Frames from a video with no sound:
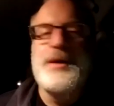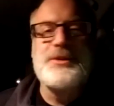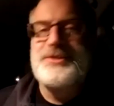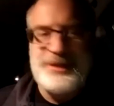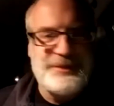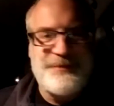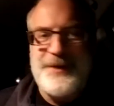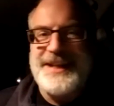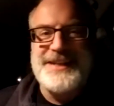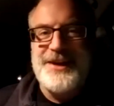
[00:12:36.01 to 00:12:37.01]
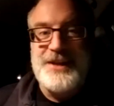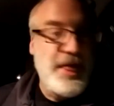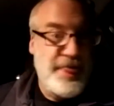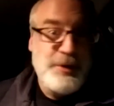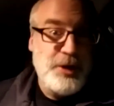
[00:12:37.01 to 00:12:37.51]
It was just fucking.
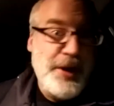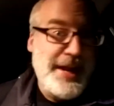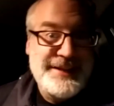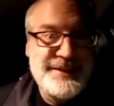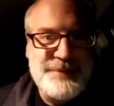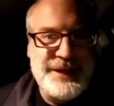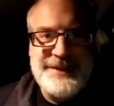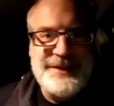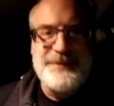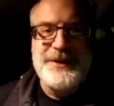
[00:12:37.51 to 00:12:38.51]
They were great, but